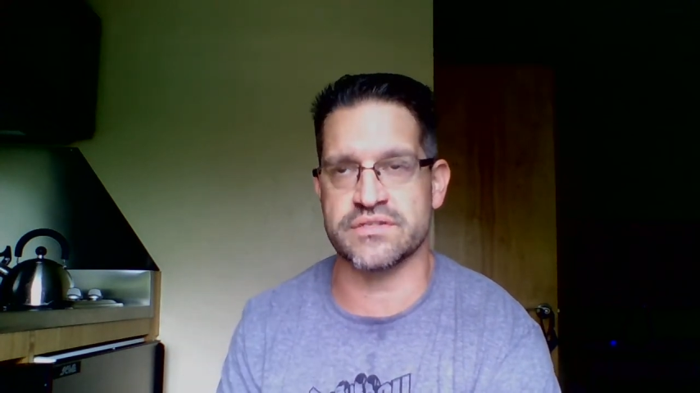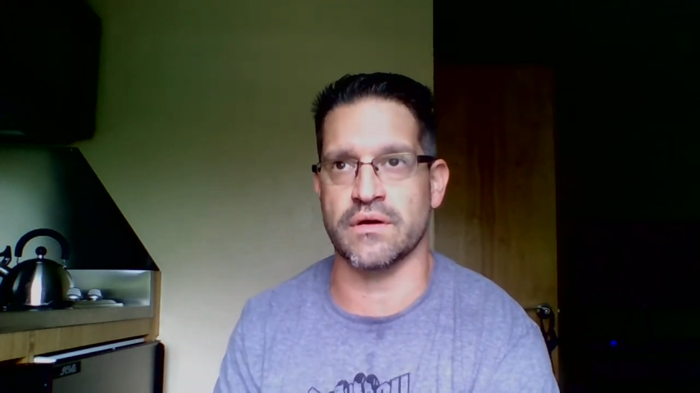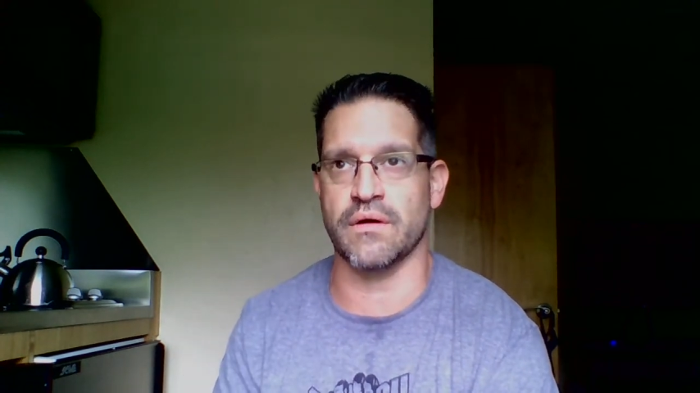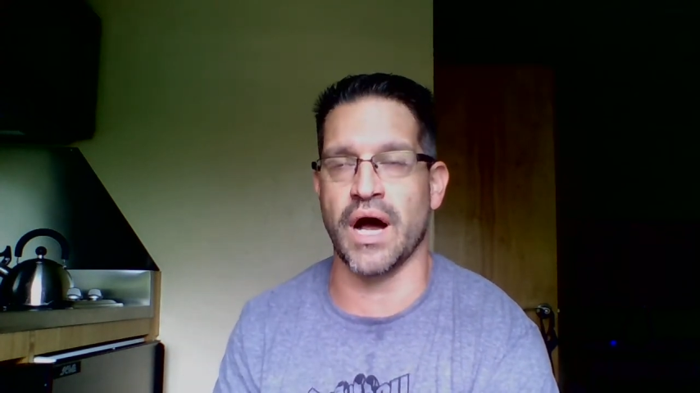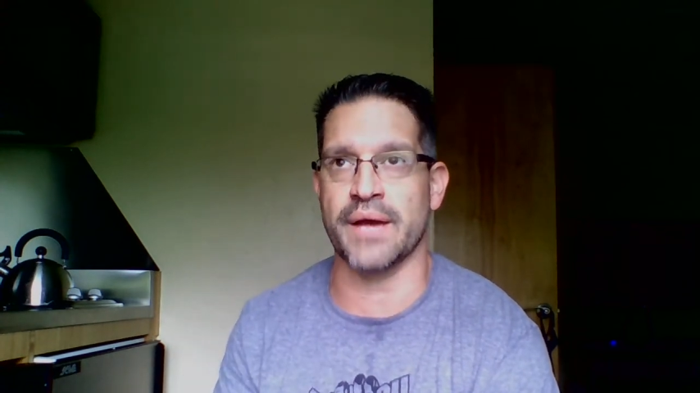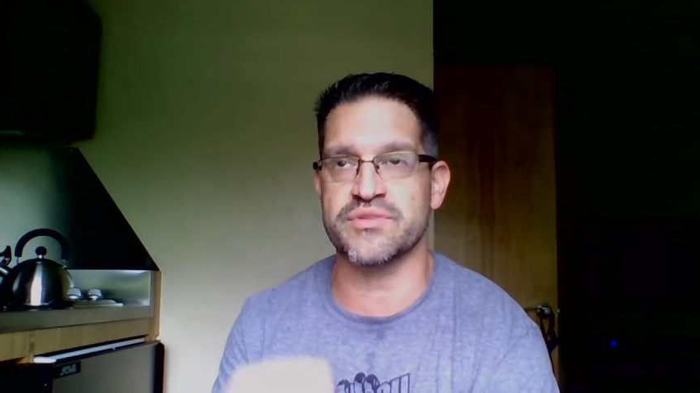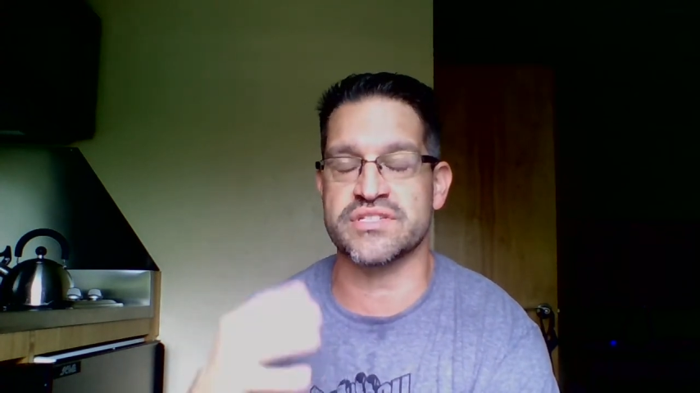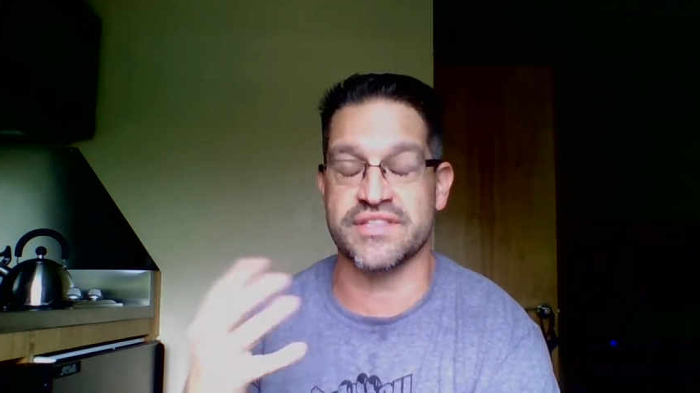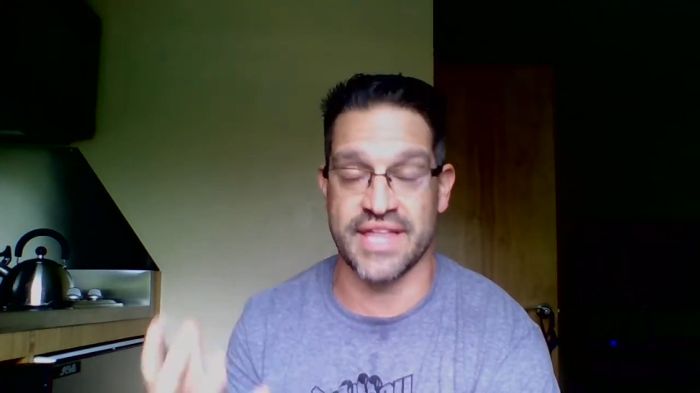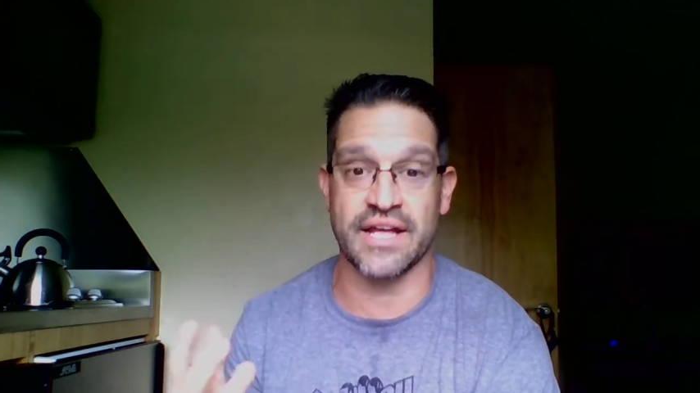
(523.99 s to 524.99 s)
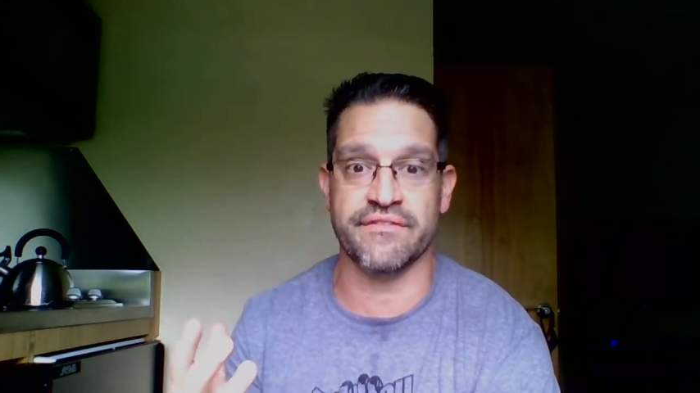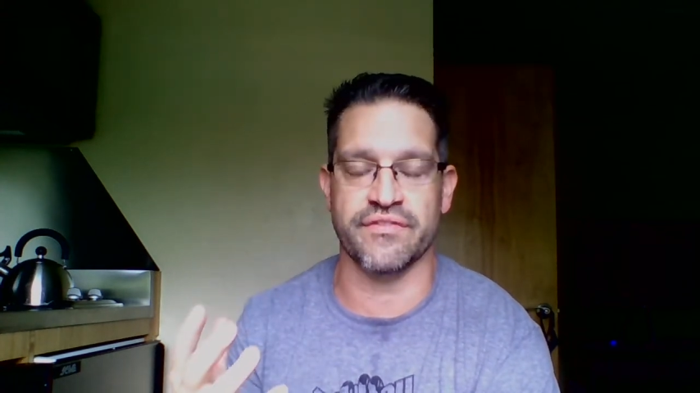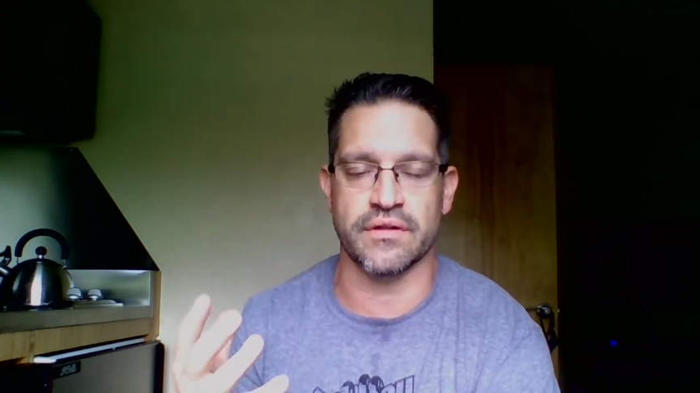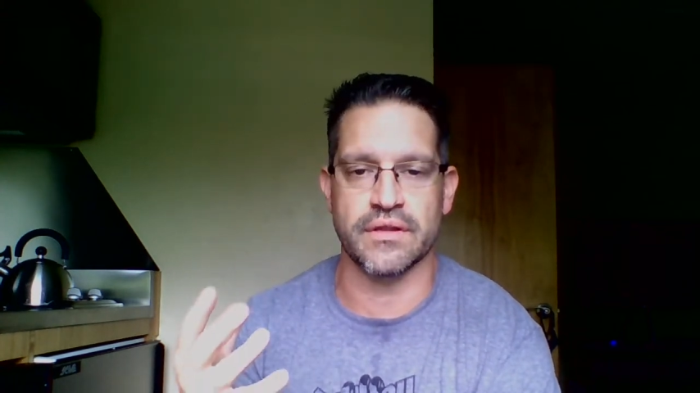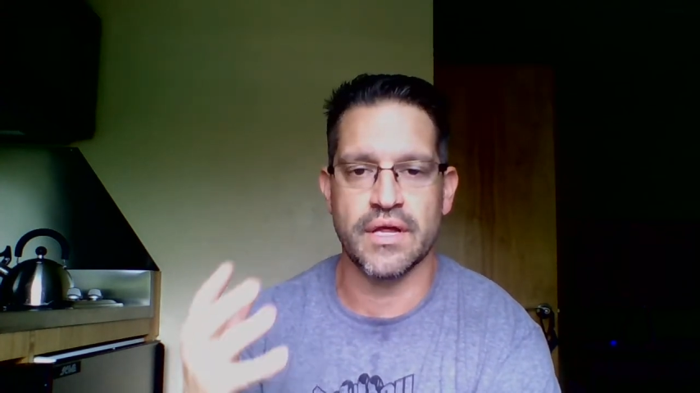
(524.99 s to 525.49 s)
So I'm just
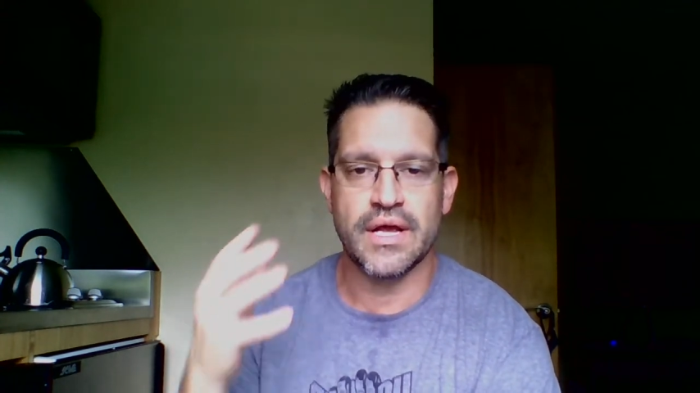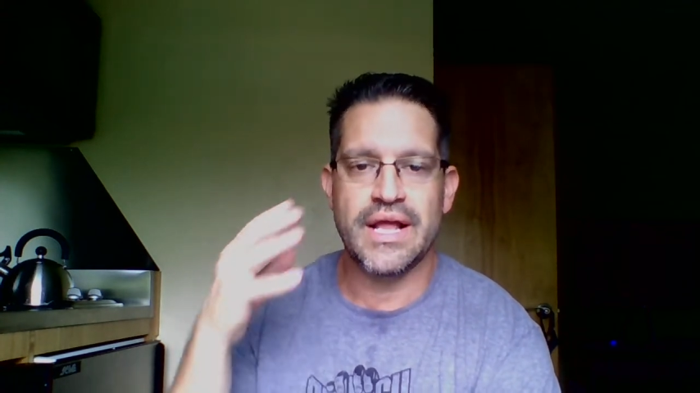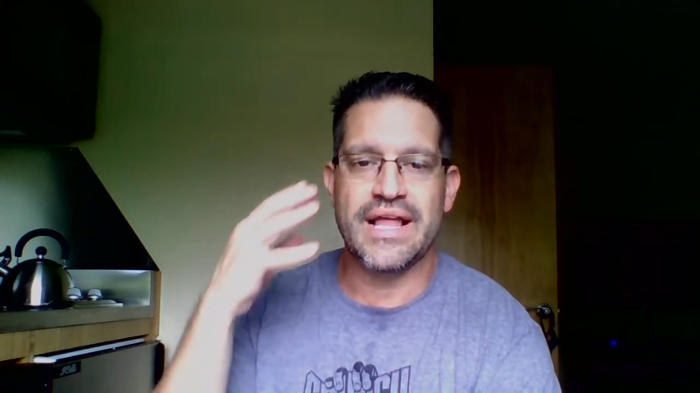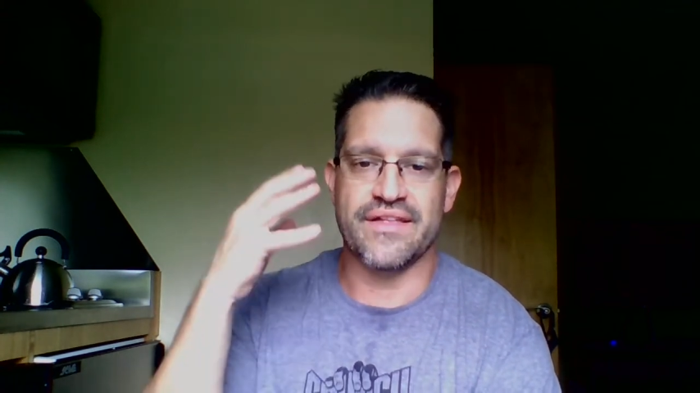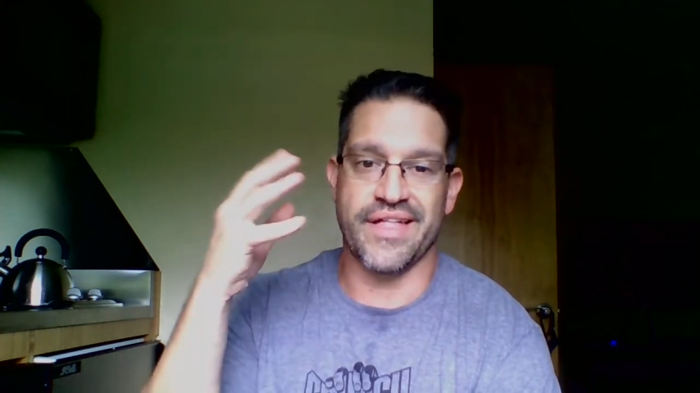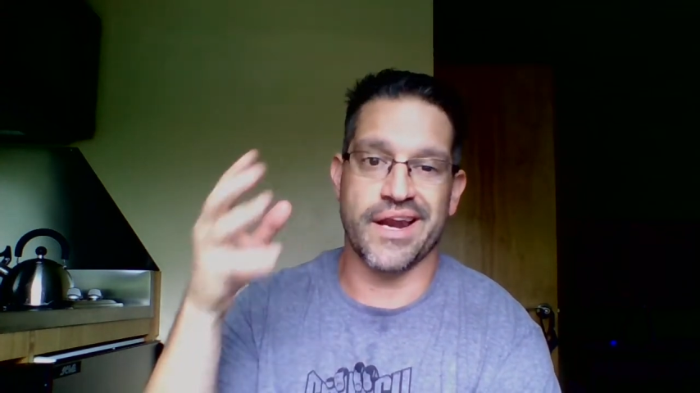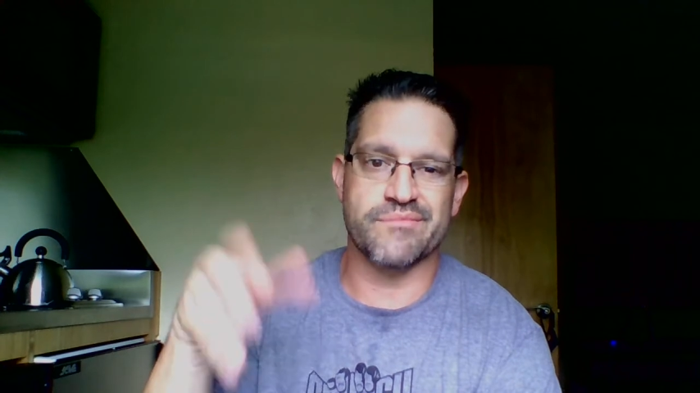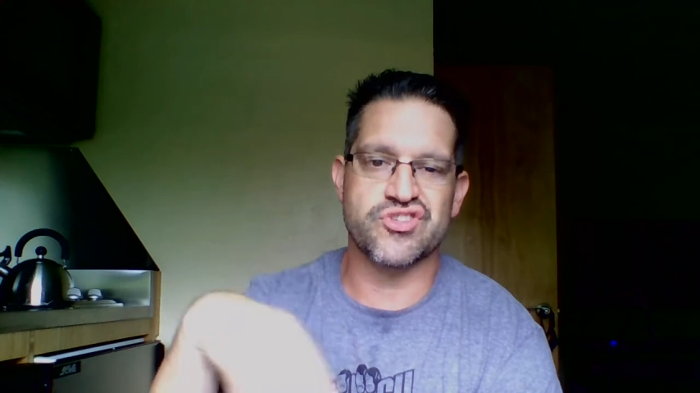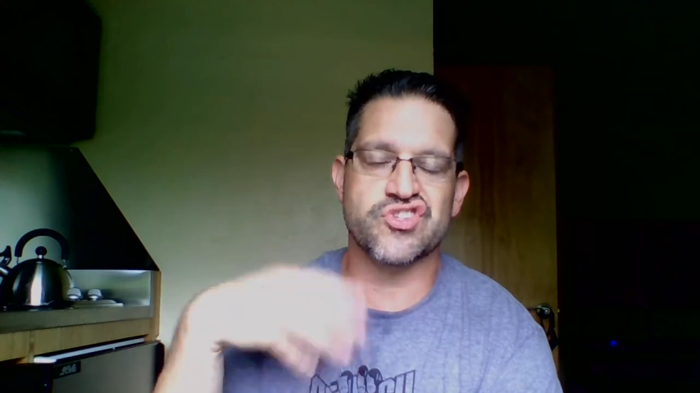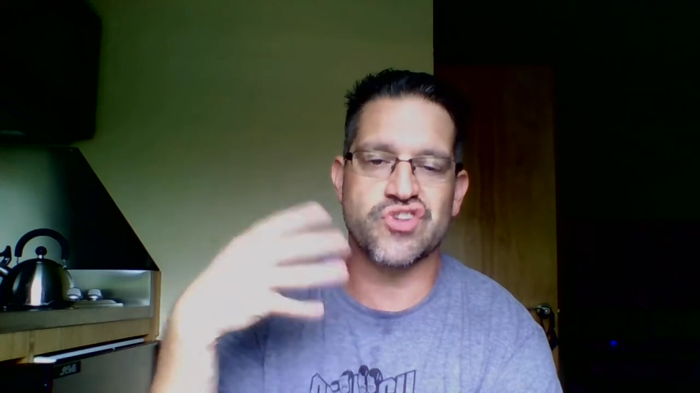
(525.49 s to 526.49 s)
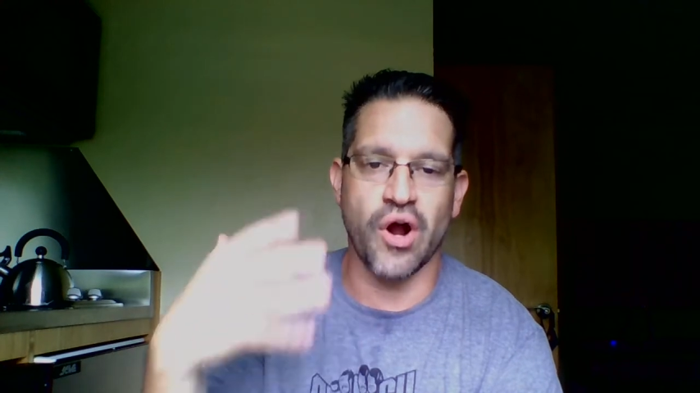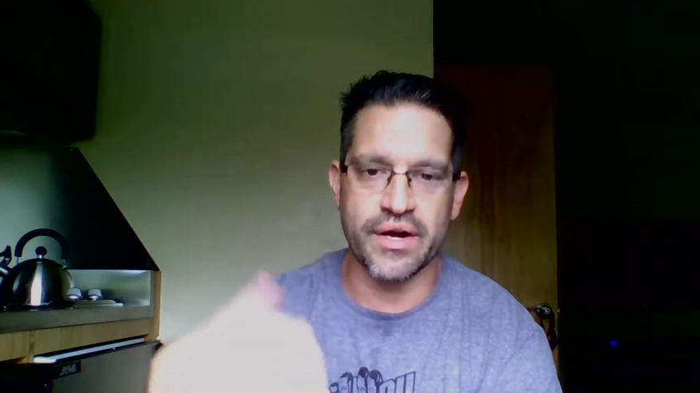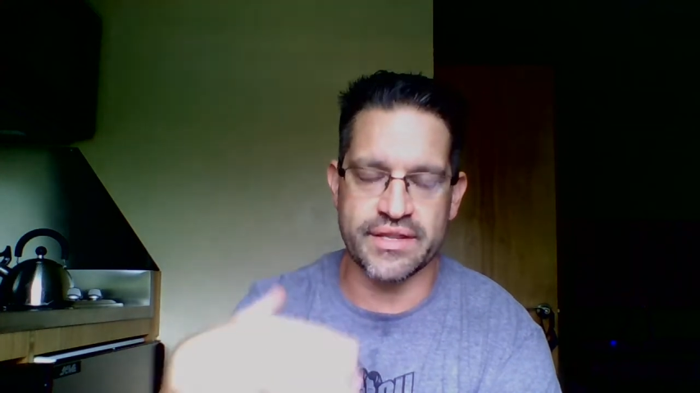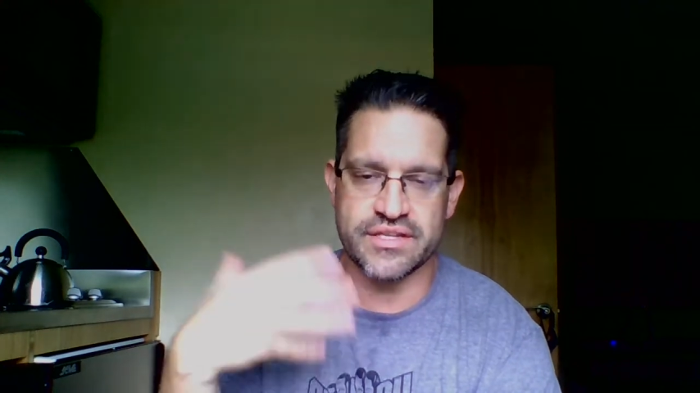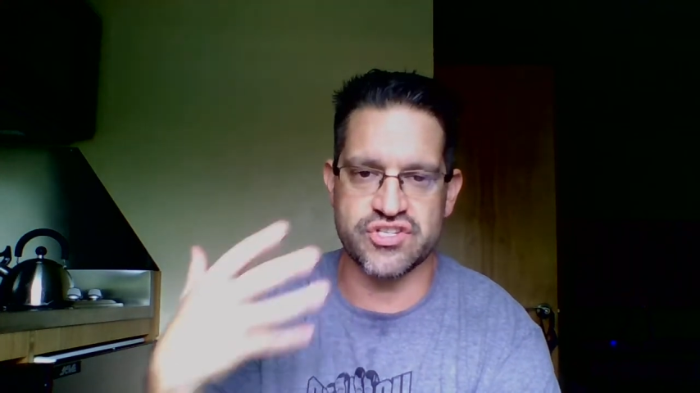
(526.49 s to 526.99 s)
thankful that I'm
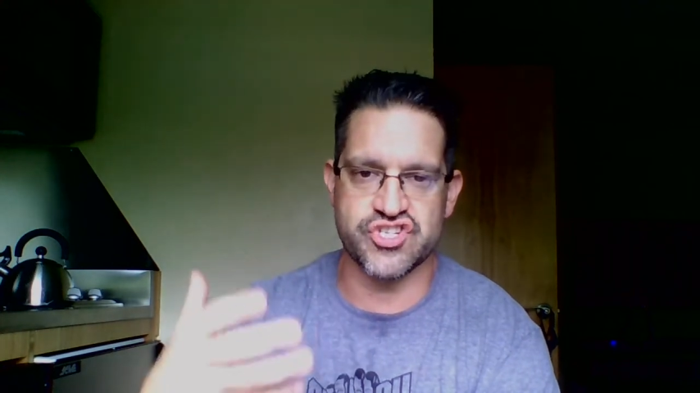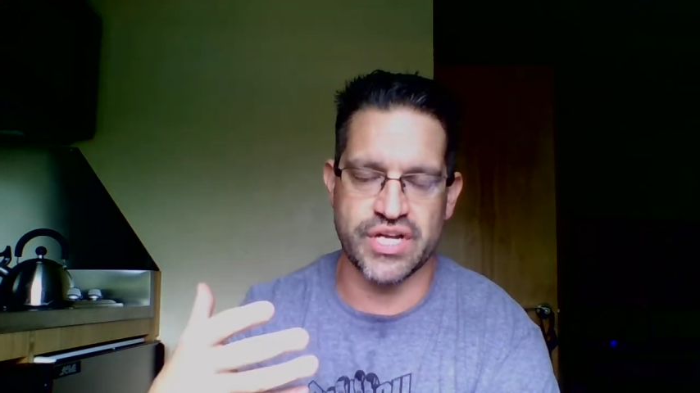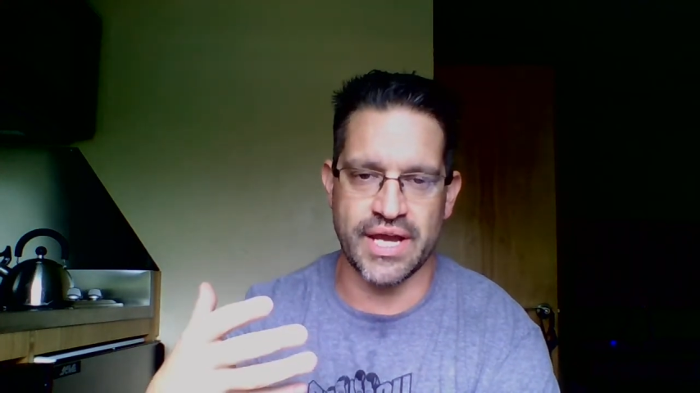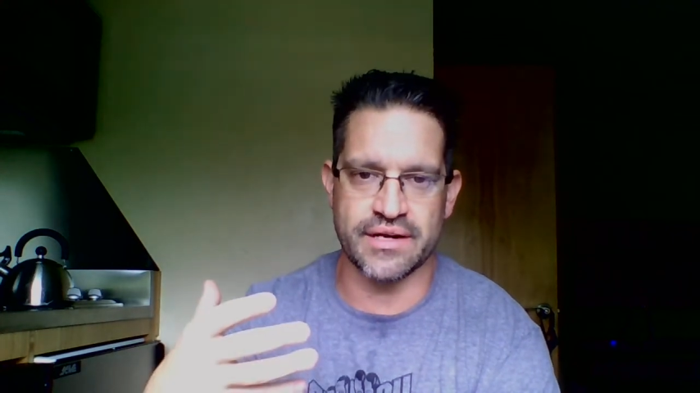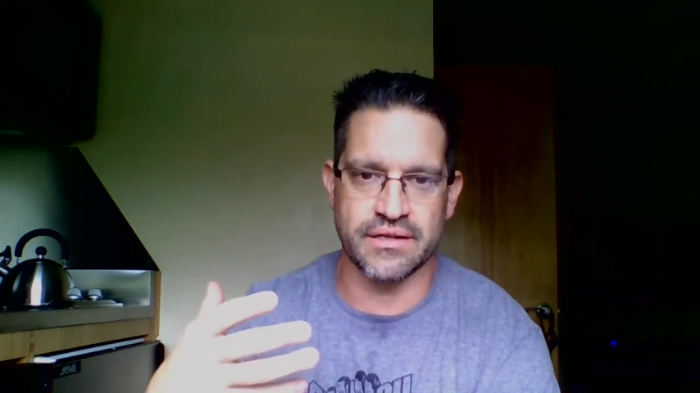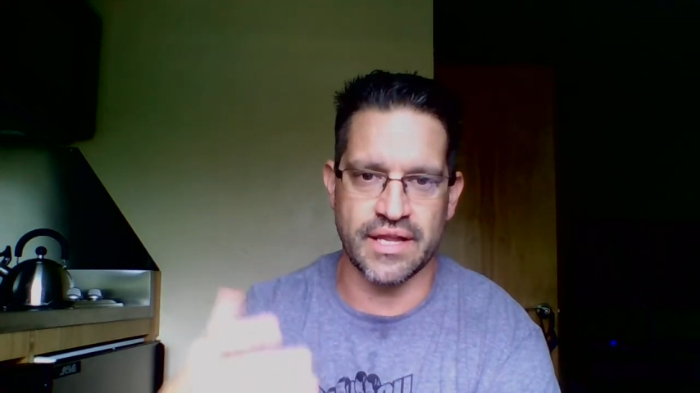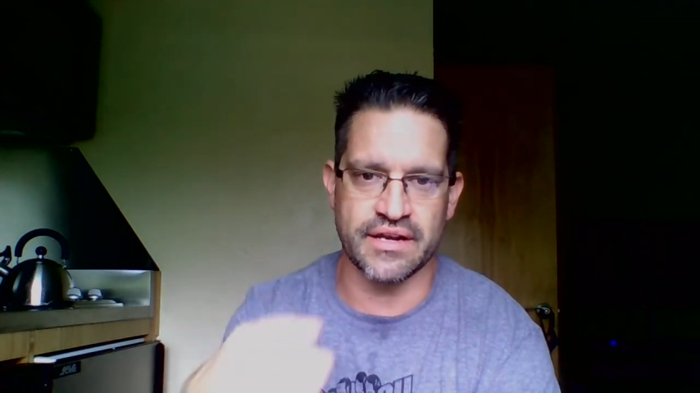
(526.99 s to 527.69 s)
starting this channel,